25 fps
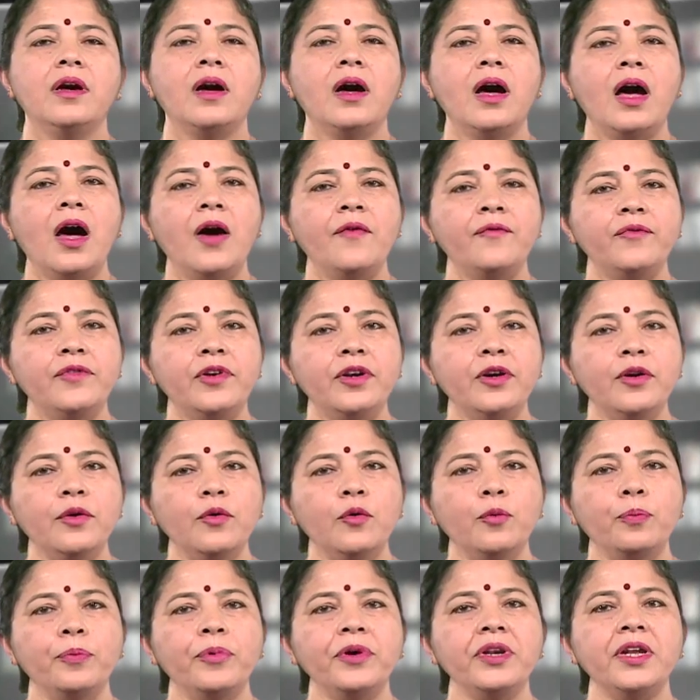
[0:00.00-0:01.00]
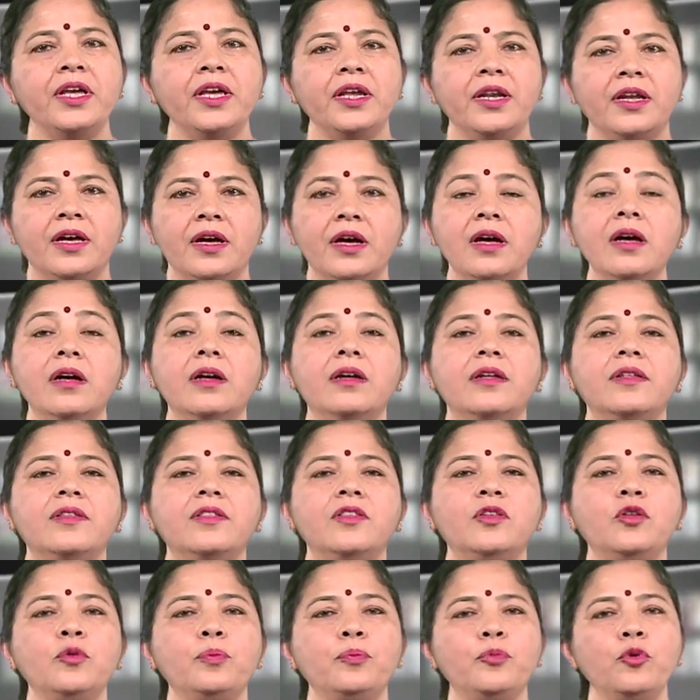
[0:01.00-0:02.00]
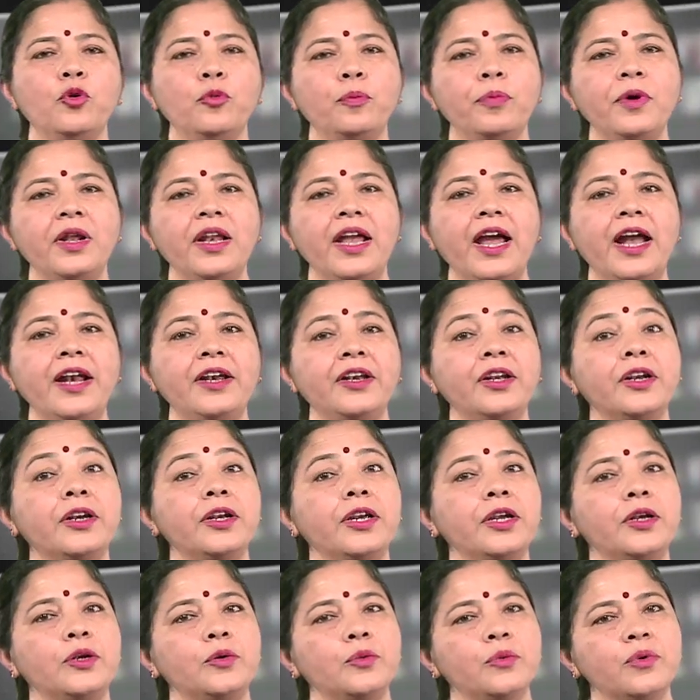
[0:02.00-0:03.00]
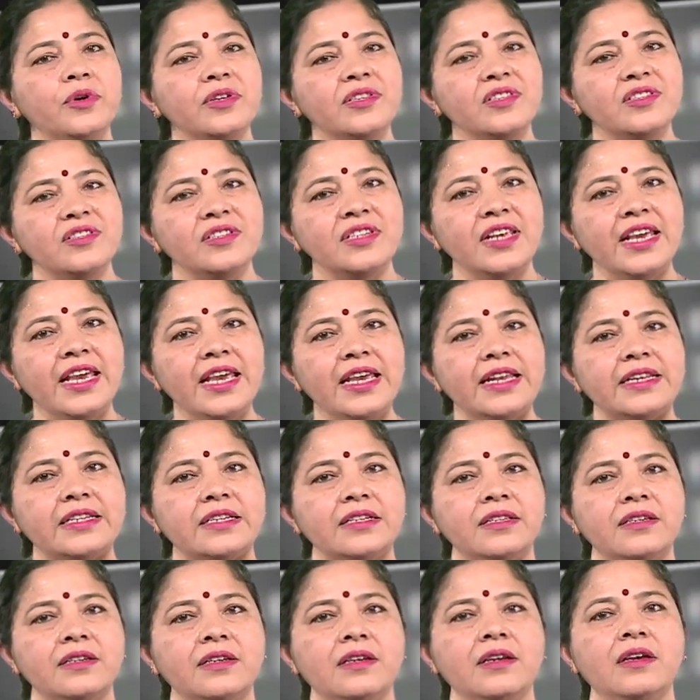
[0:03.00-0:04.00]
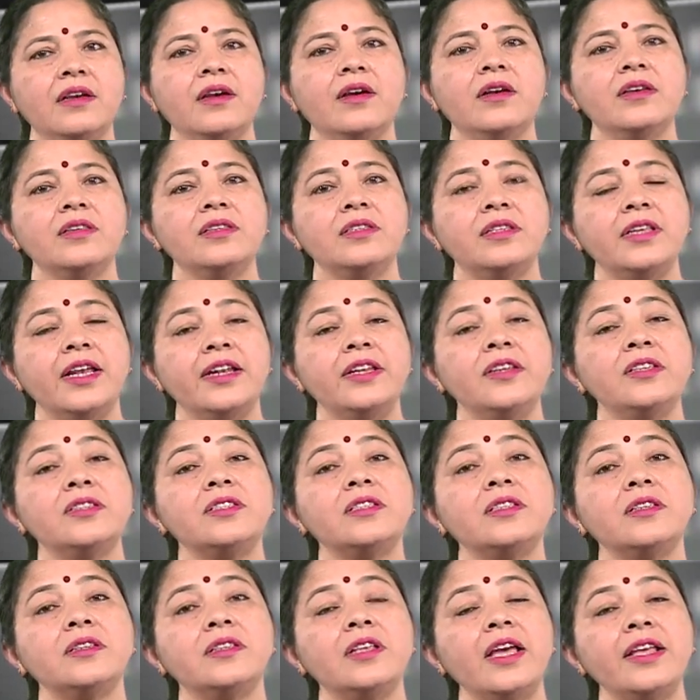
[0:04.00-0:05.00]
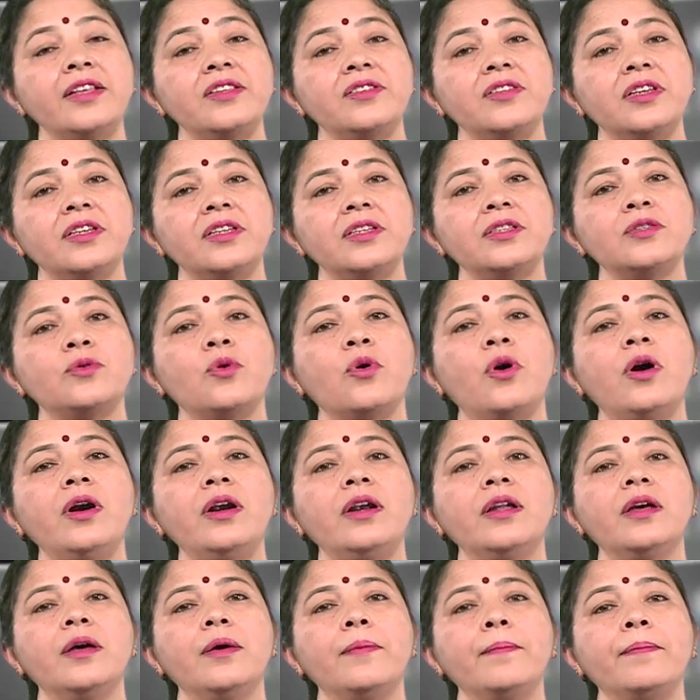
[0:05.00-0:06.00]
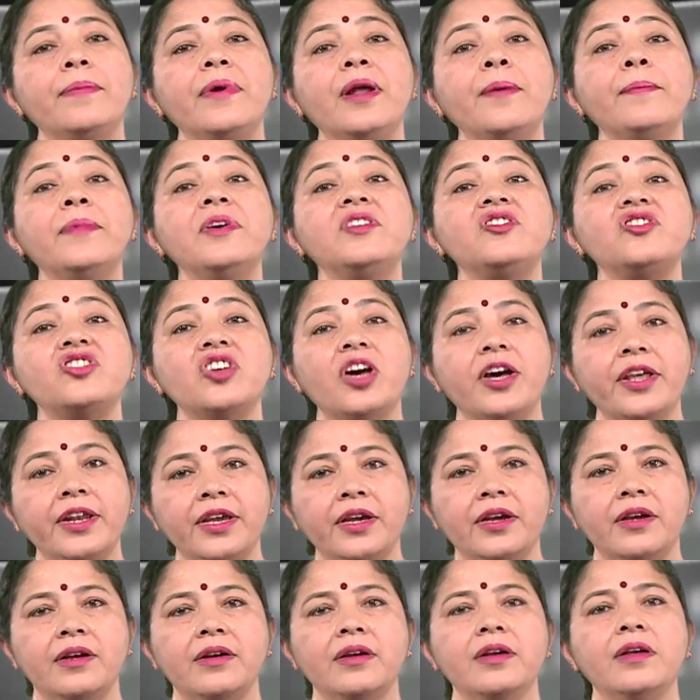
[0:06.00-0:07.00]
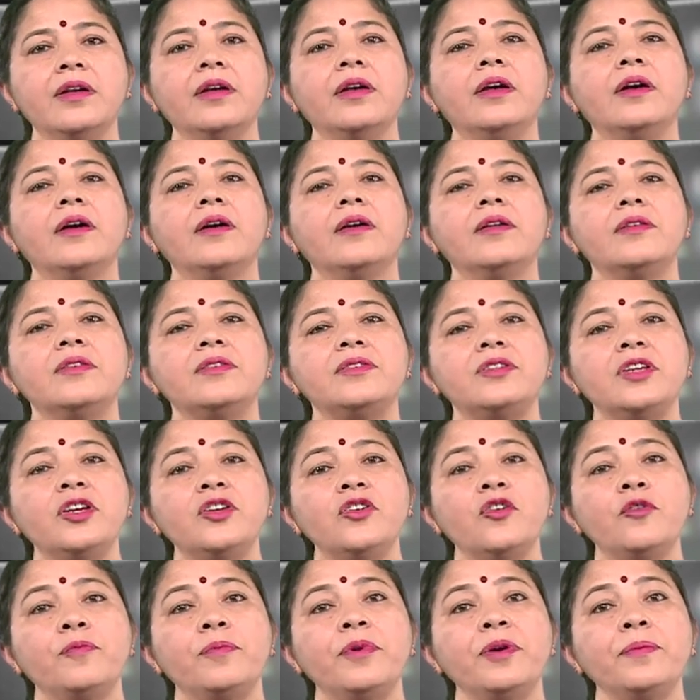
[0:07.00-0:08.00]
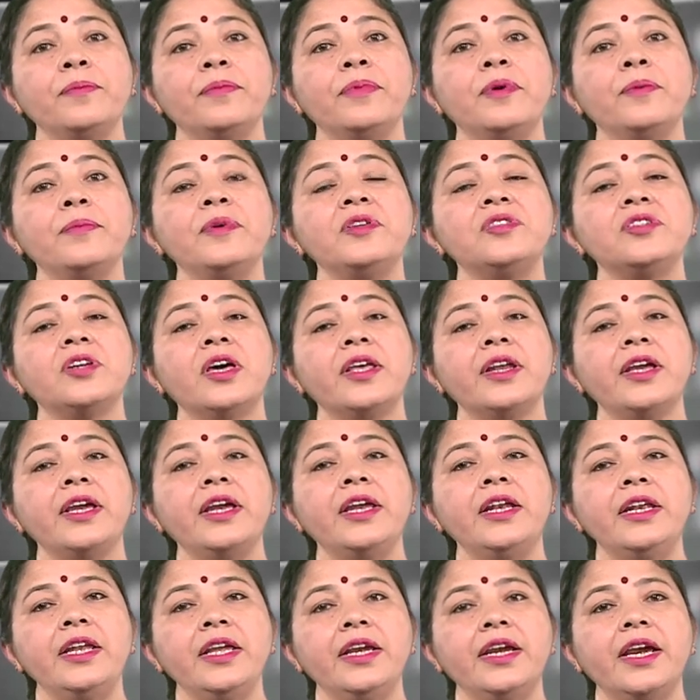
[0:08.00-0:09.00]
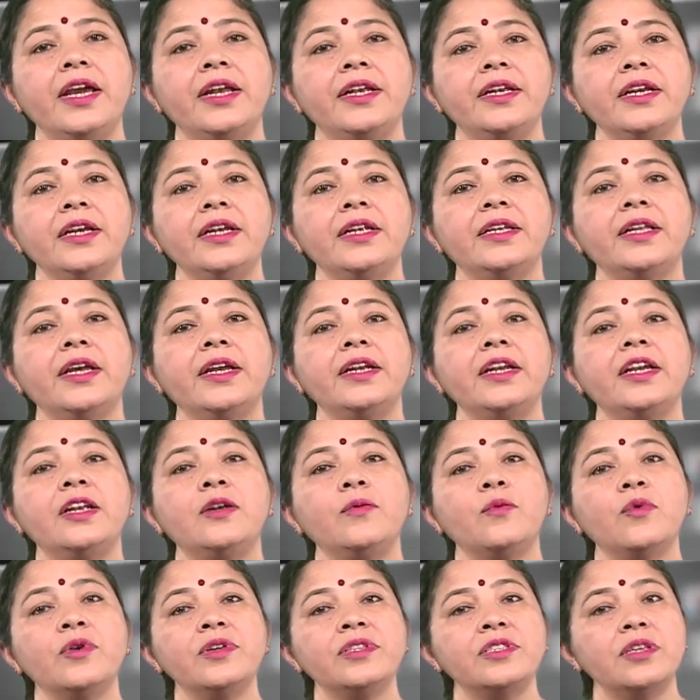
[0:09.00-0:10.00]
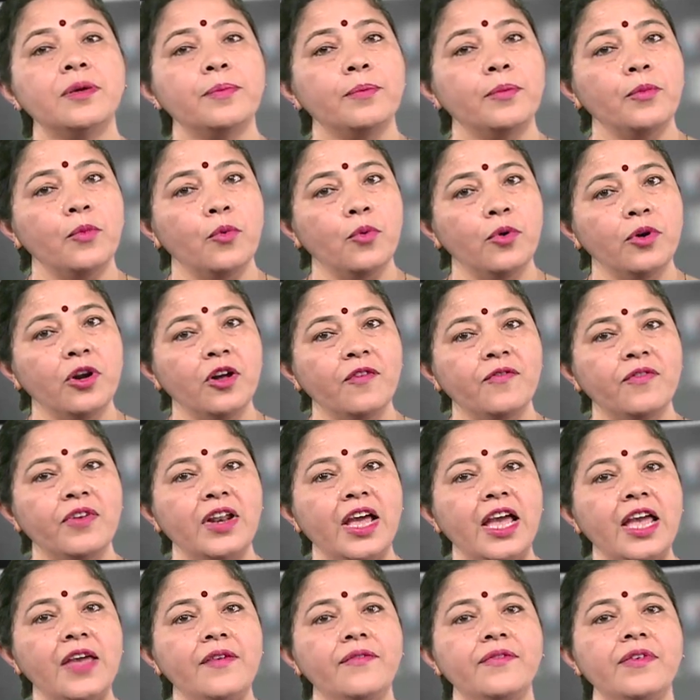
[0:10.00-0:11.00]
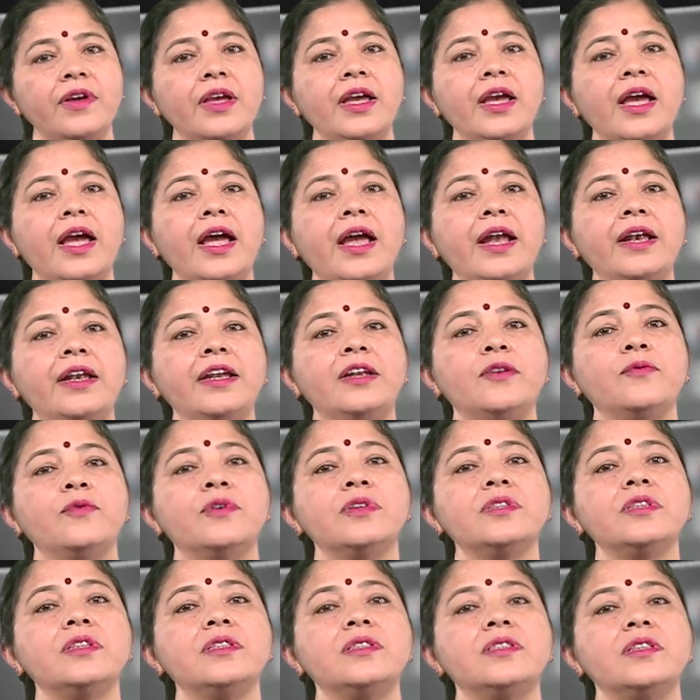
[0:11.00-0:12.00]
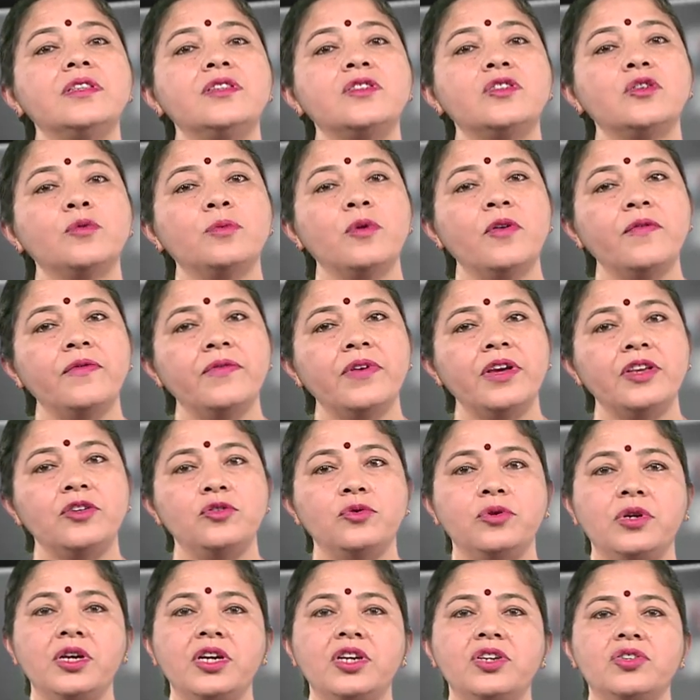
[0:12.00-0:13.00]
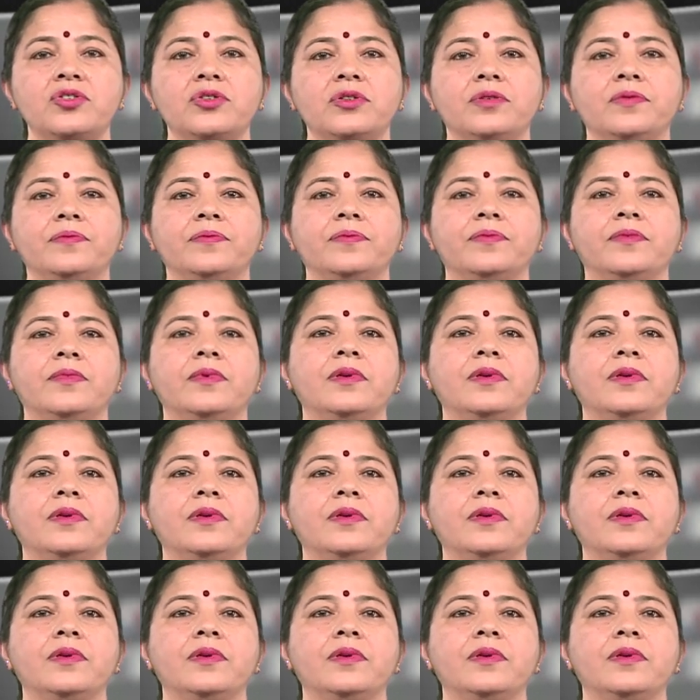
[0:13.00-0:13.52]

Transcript: After Upanayana, the pupil entered into a state that is that state is called brahmacharya. State of brahmacharya indicated that it was a mode of life and it was a system of education.